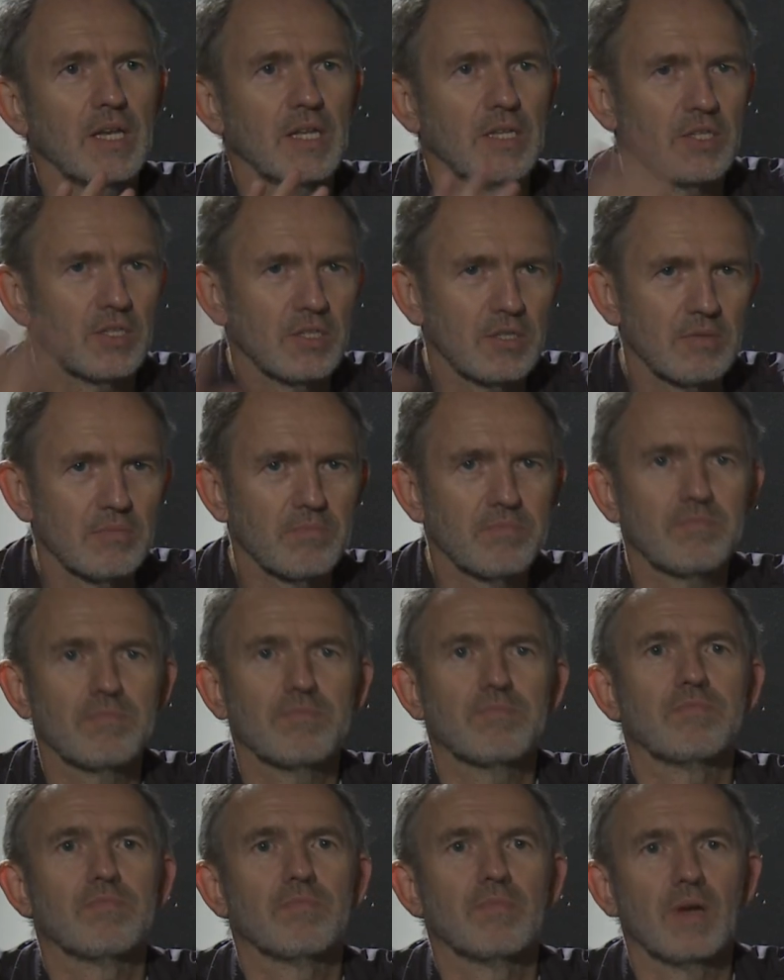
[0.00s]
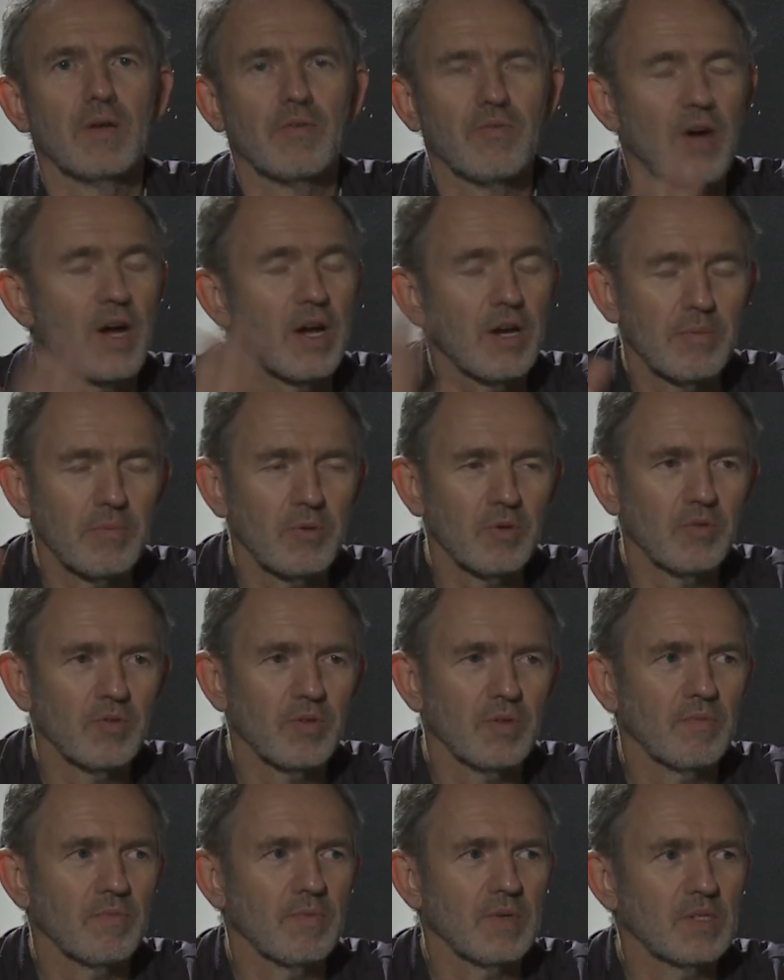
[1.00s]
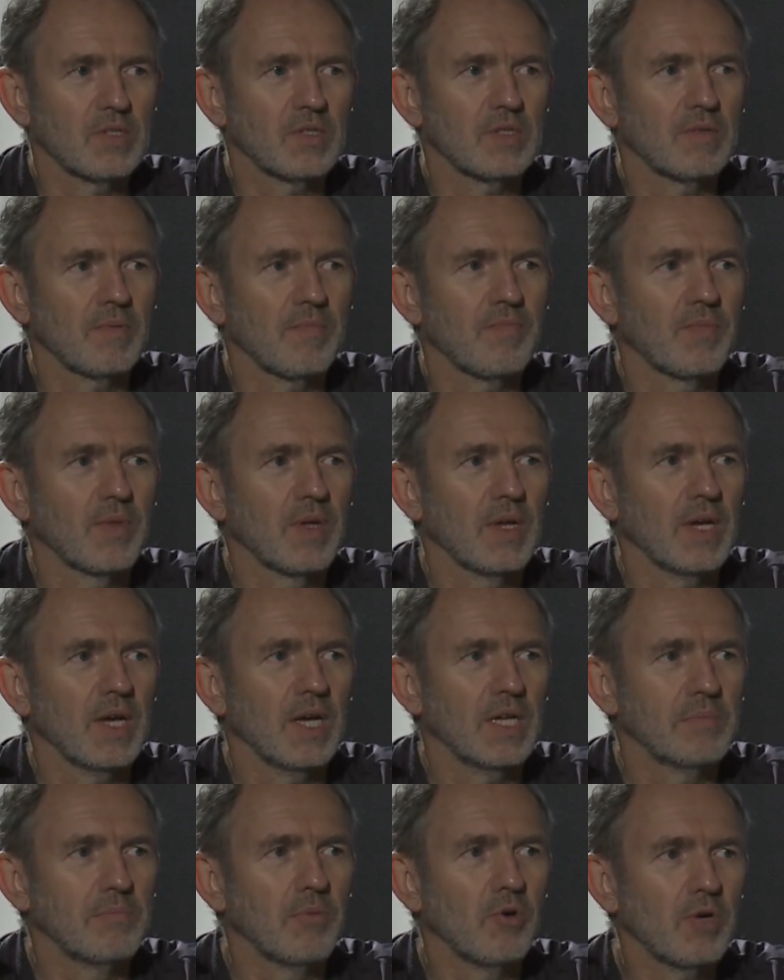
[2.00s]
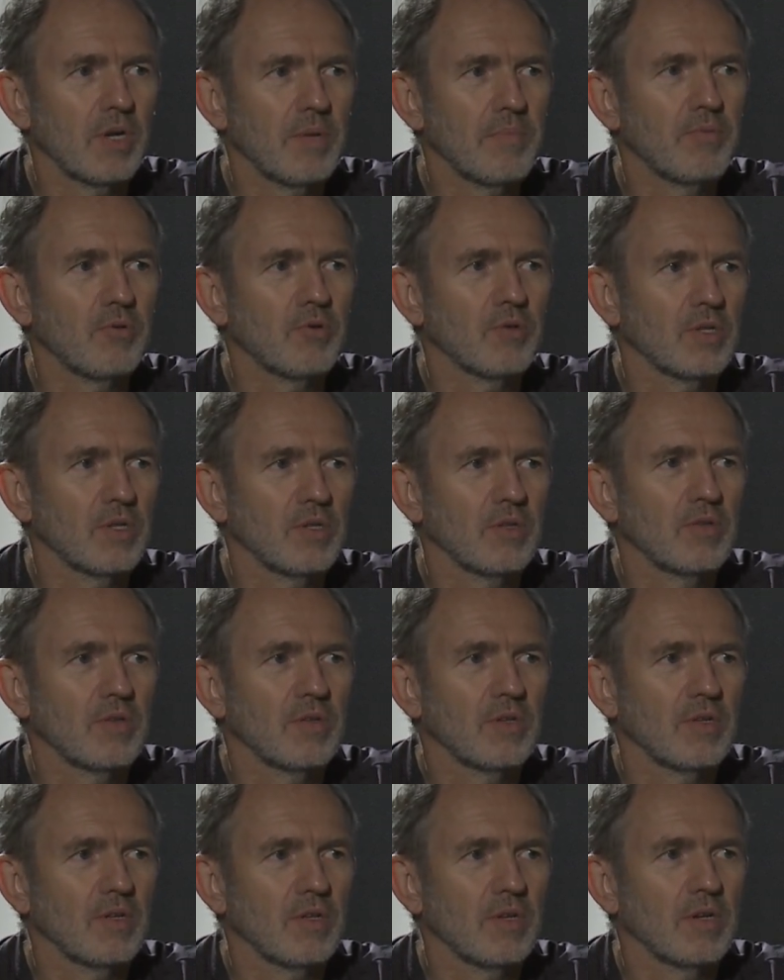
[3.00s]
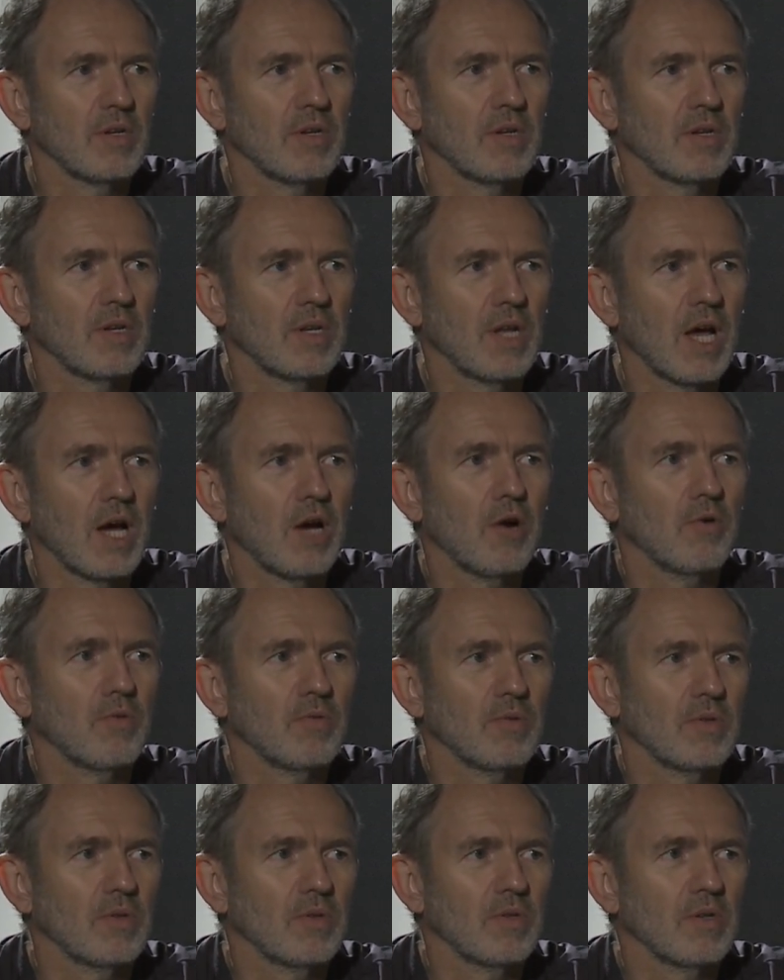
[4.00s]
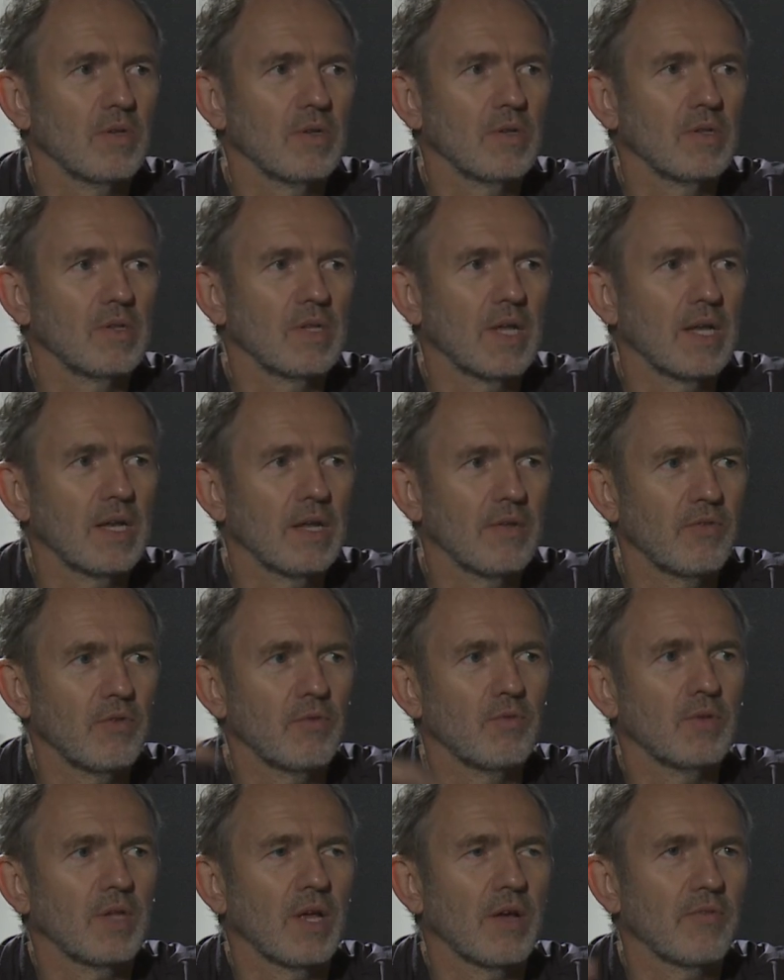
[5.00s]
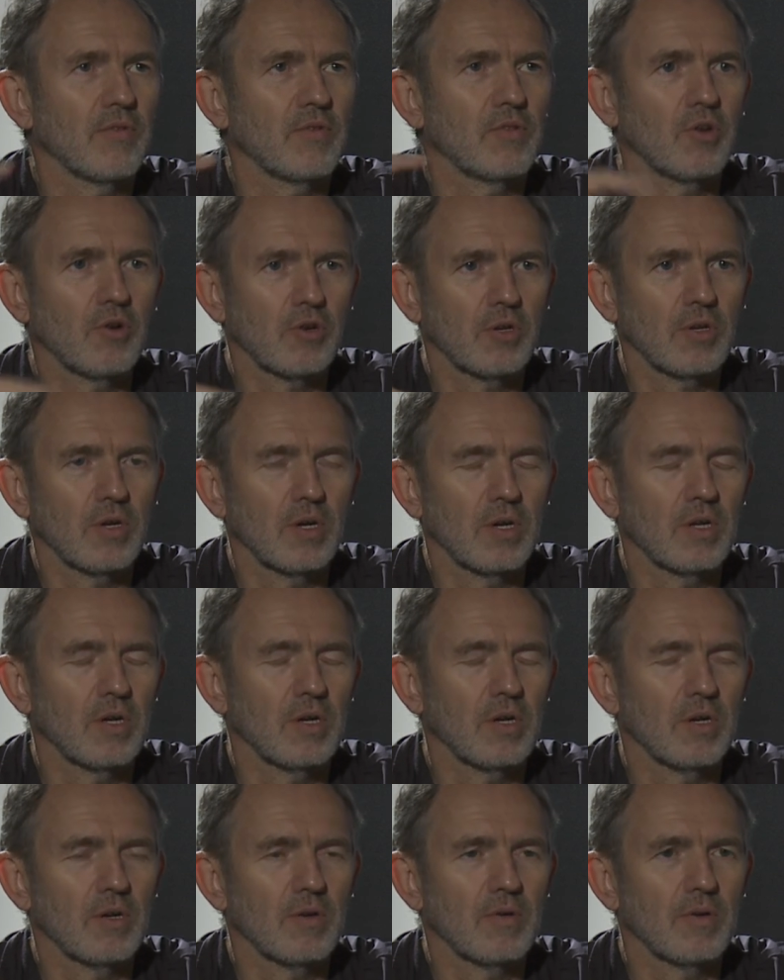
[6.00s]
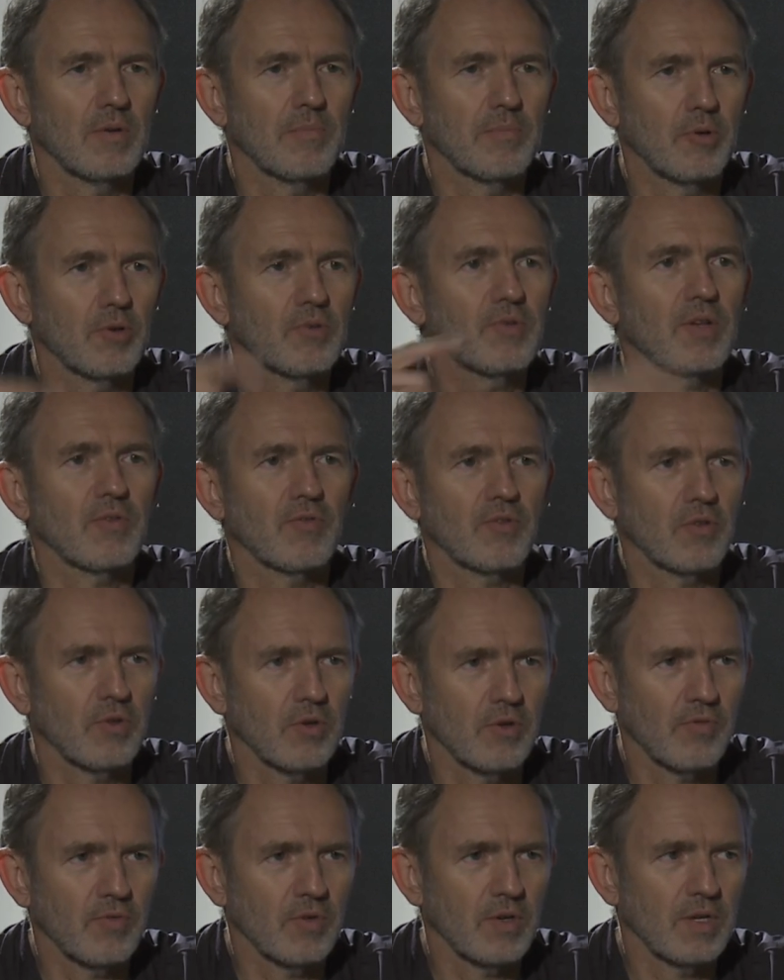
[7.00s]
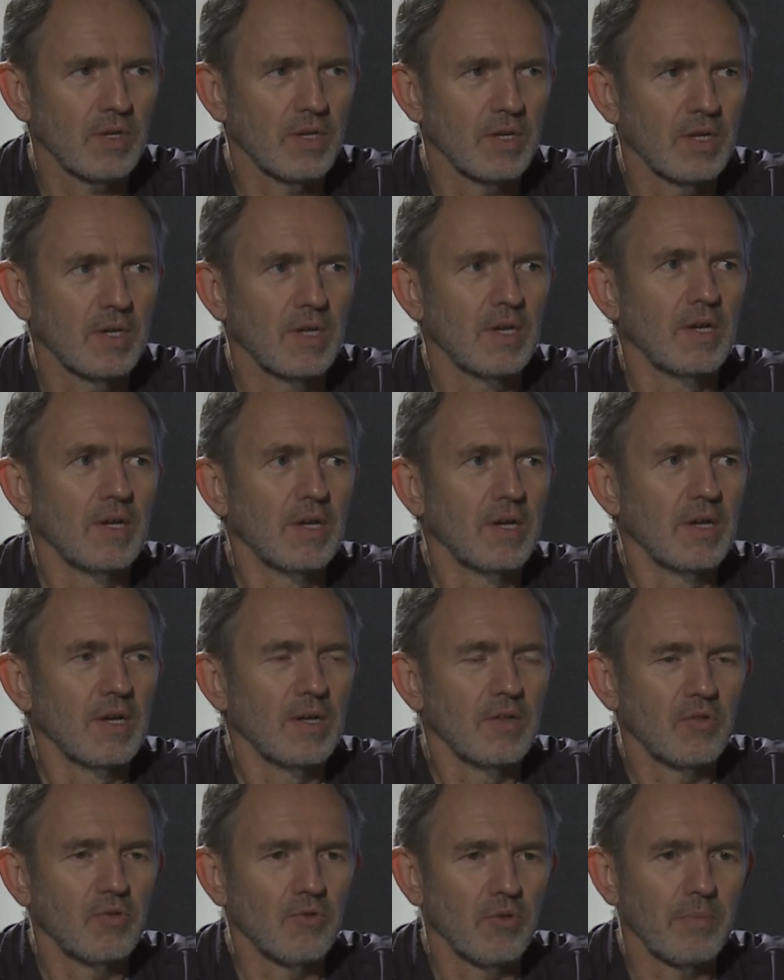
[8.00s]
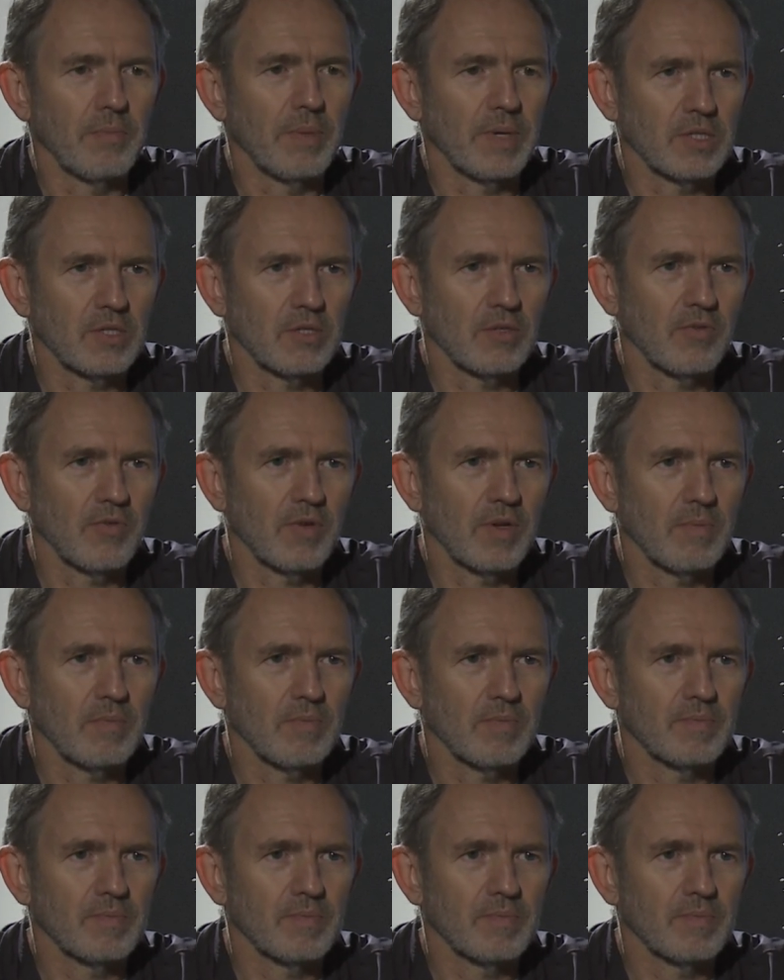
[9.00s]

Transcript: his environment, which is more important now than if you would have a, doc, uh, uh, a portrait photographer doing pictures of him.